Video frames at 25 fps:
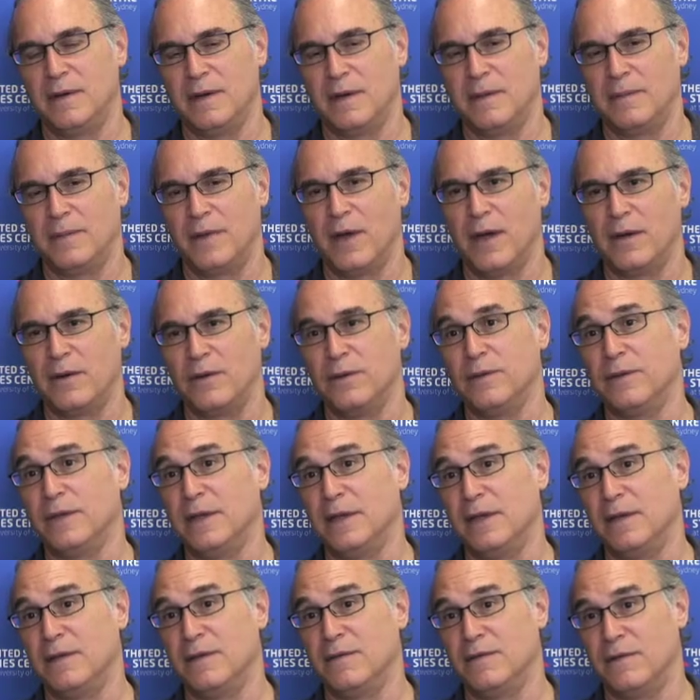not
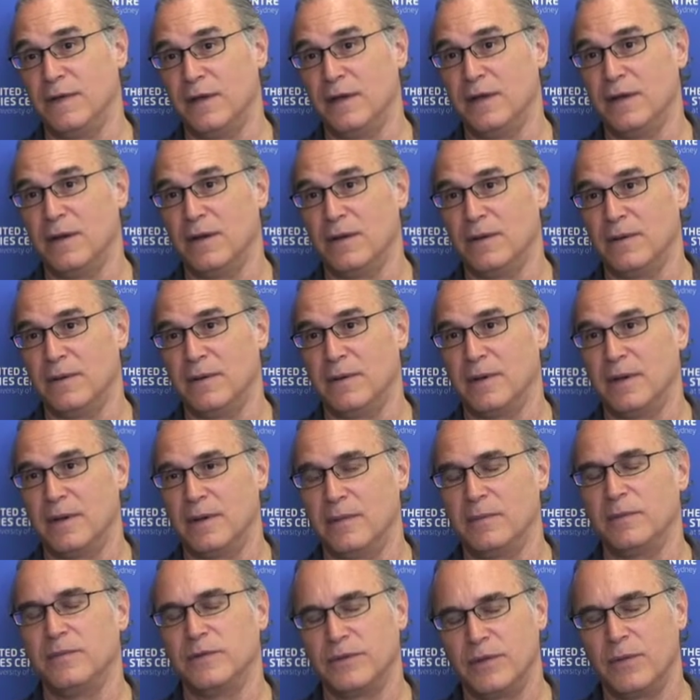only in the
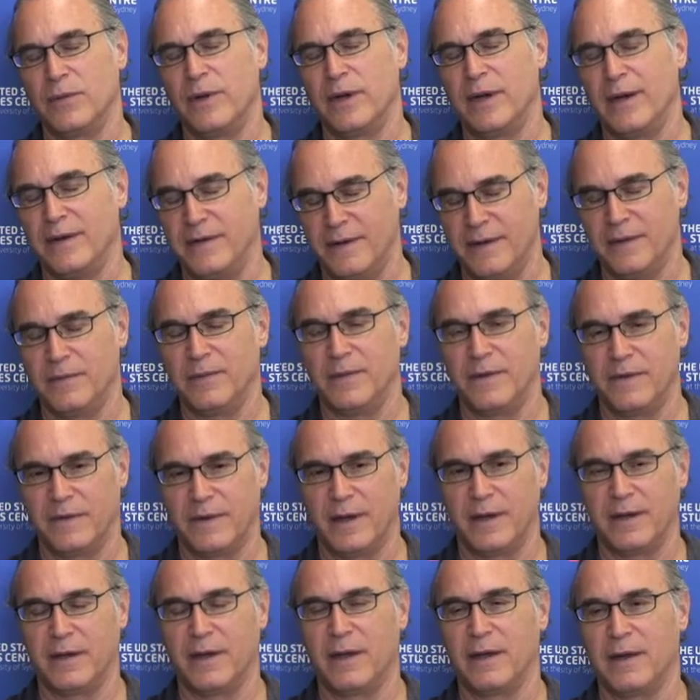video. So what I did was
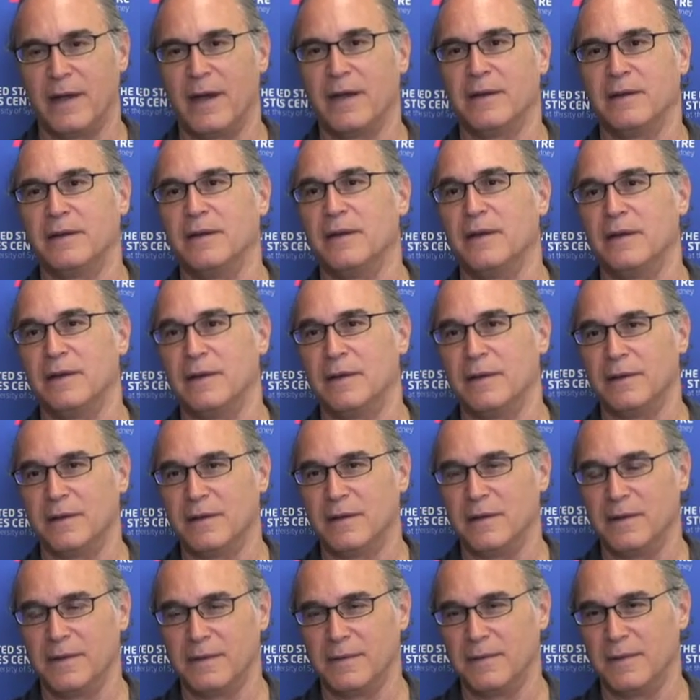I got out
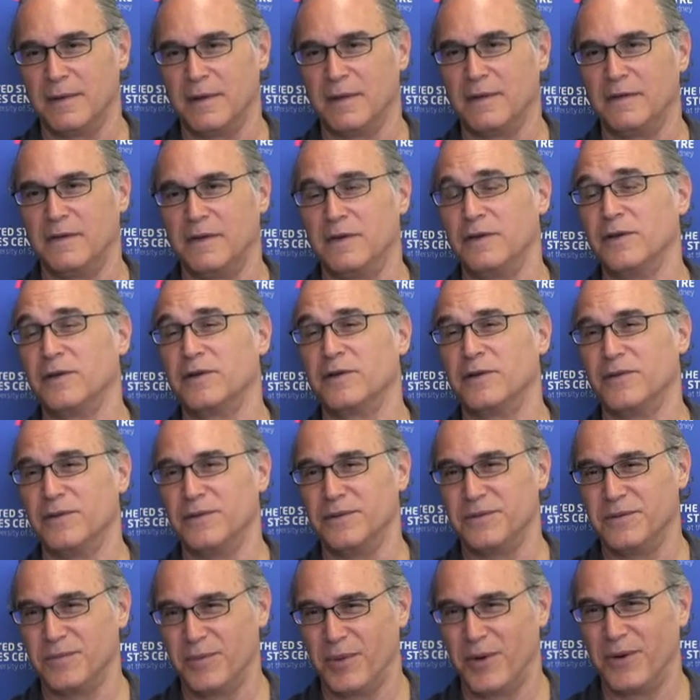on a dinner
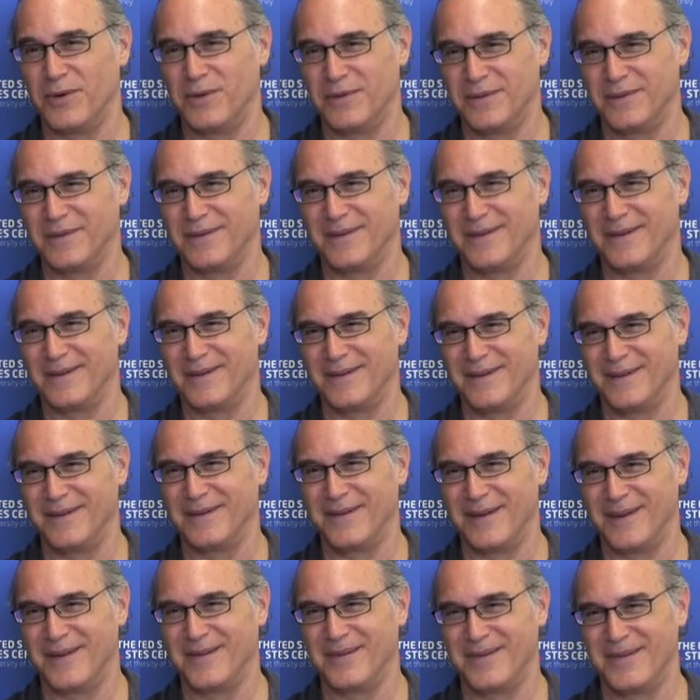cruise boat
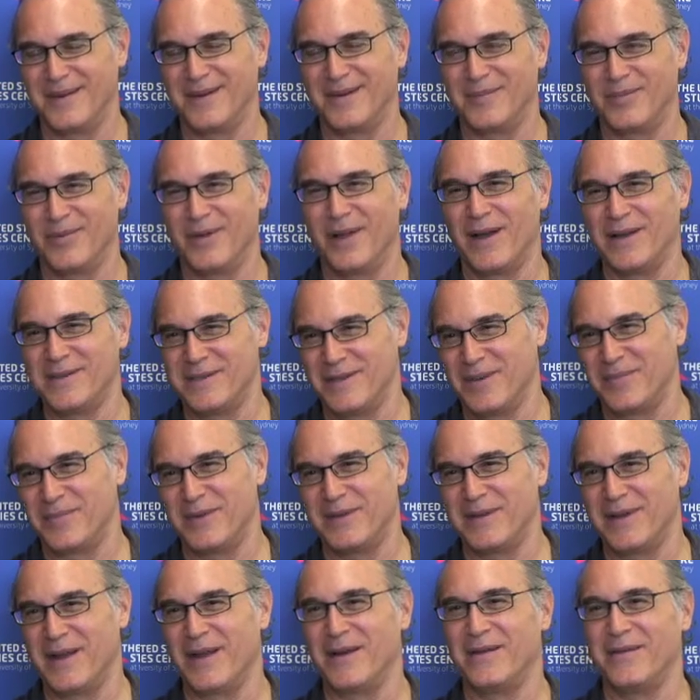that plies up
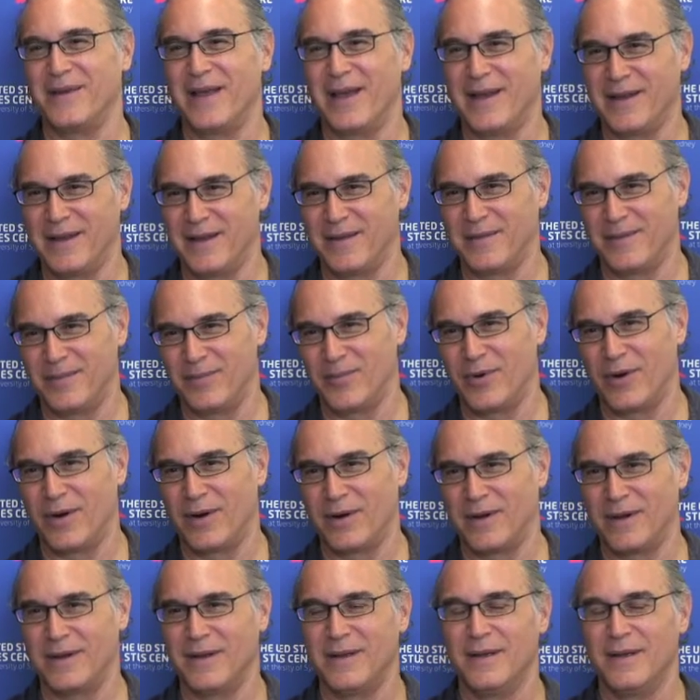and down that part,